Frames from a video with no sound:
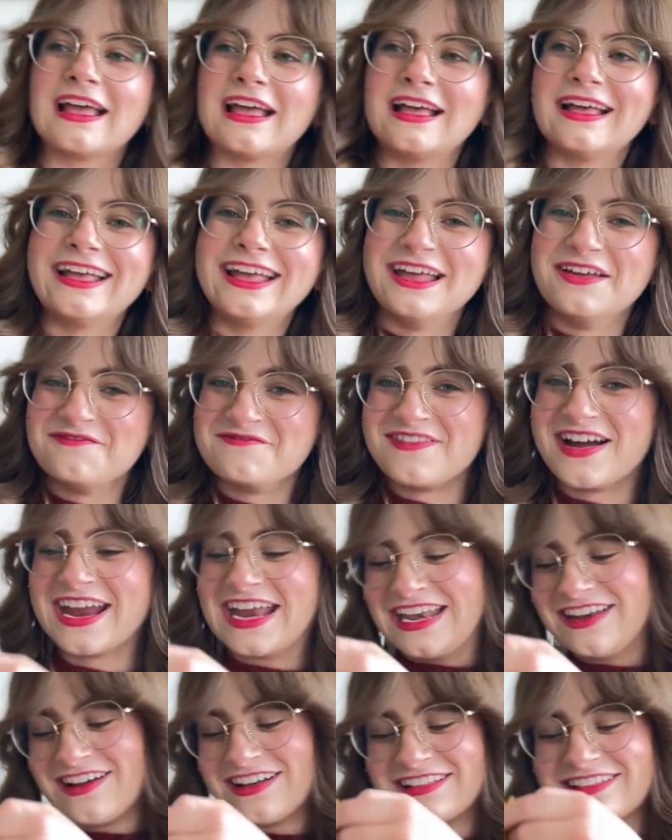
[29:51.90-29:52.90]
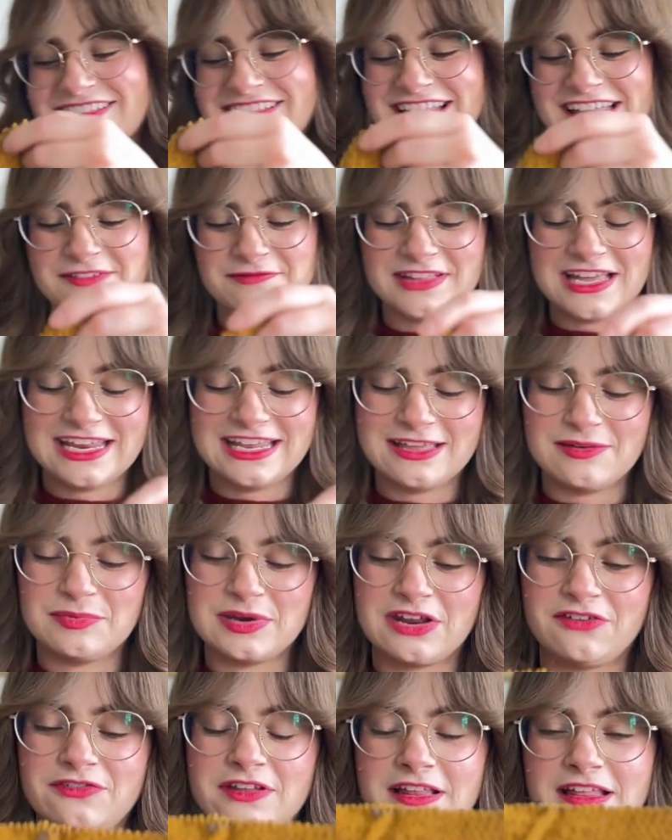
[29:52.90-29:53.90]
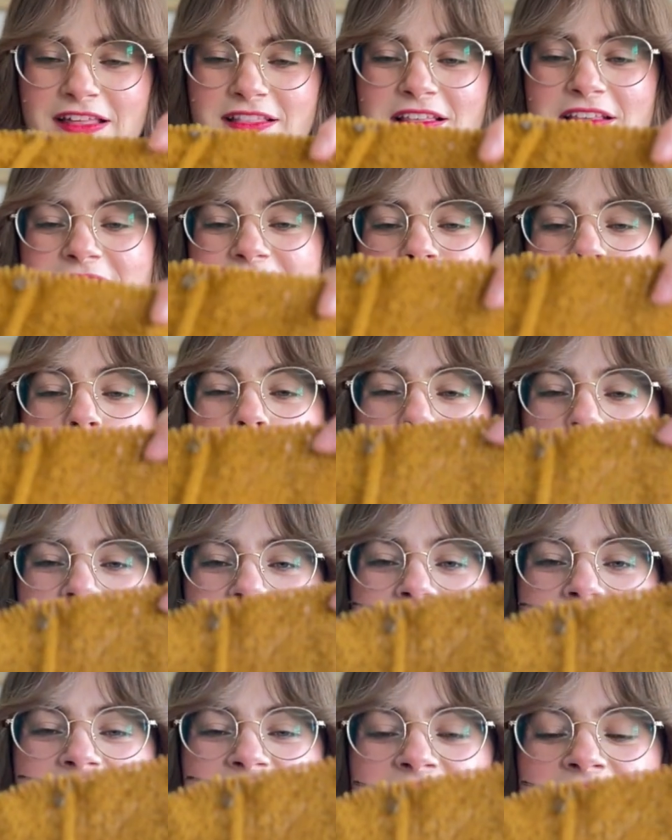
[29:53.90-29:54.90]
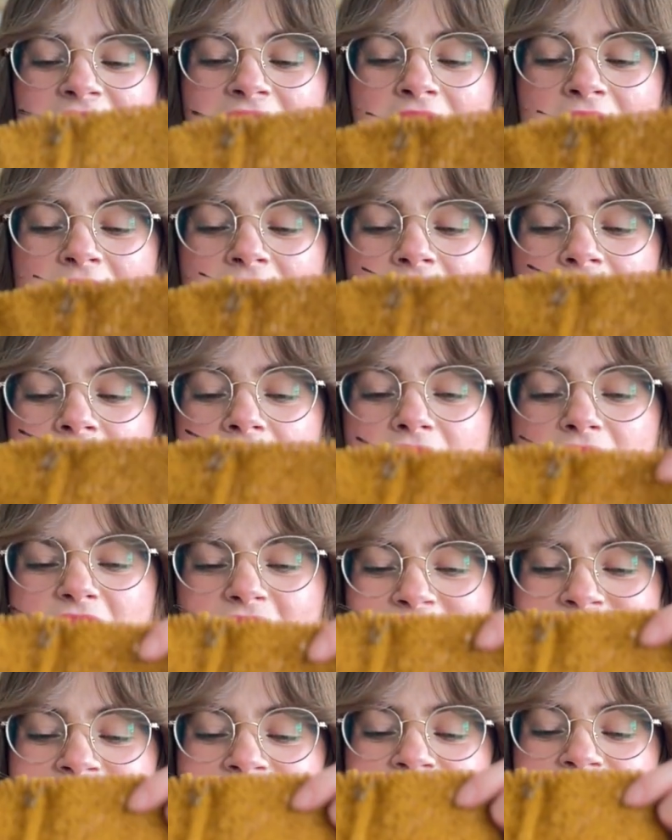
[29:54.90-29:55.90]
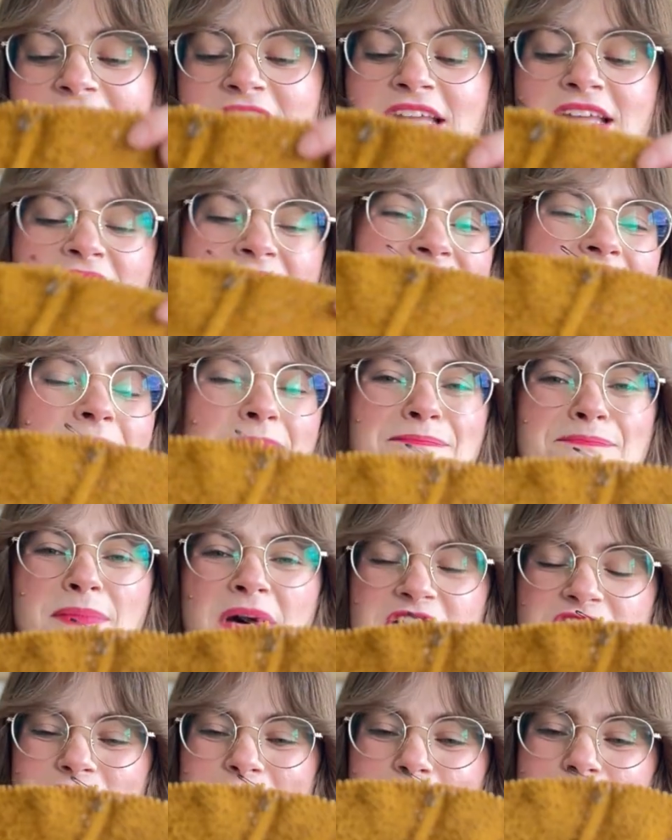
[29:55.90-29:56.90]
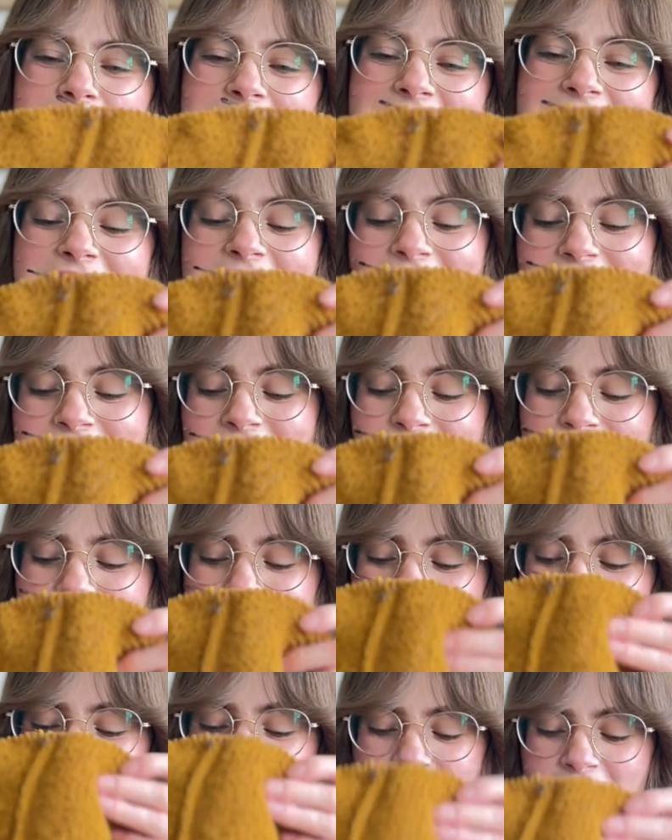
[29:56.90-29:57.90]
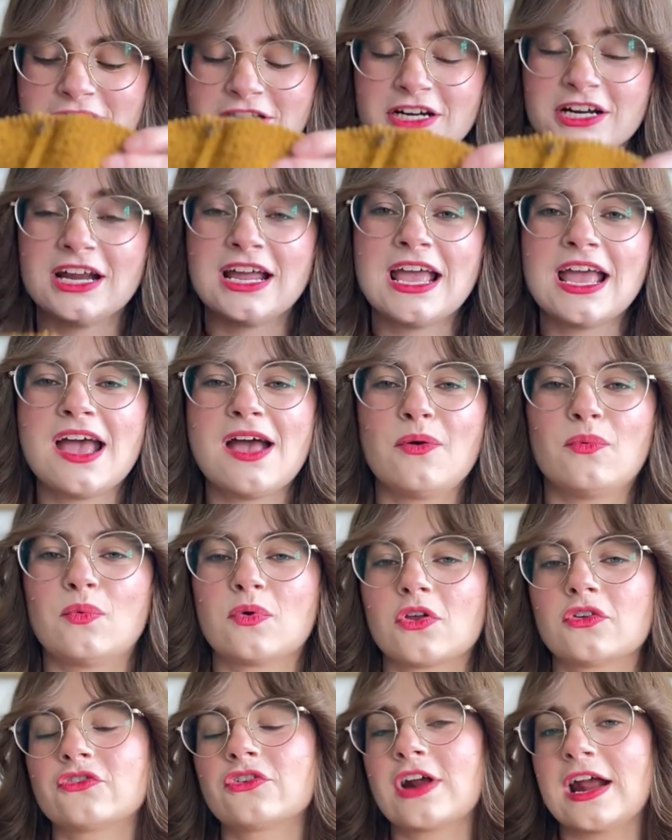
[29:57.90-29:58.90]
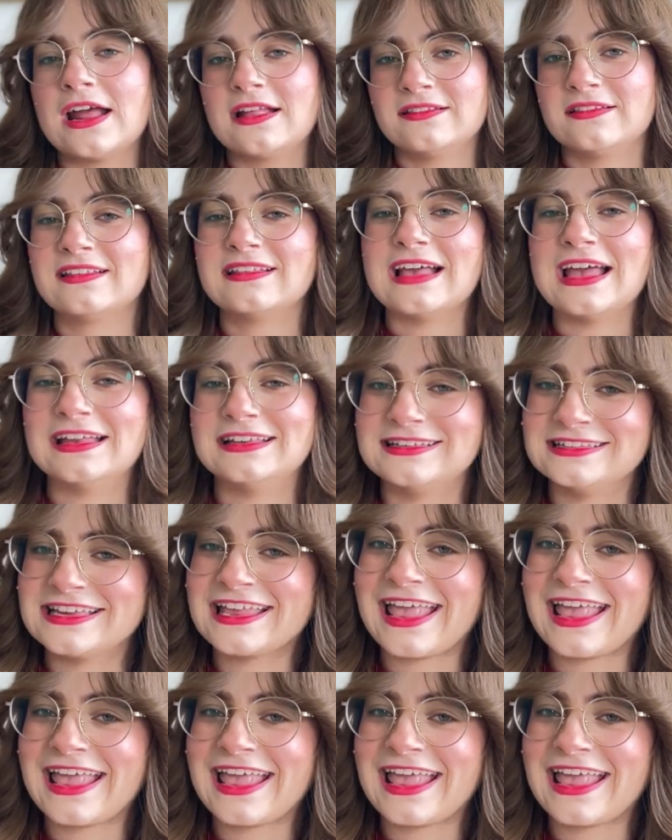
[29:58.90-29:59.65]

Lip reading: it might not seem like it, but I feel like this golden, honey, mustardy kind of color will transcend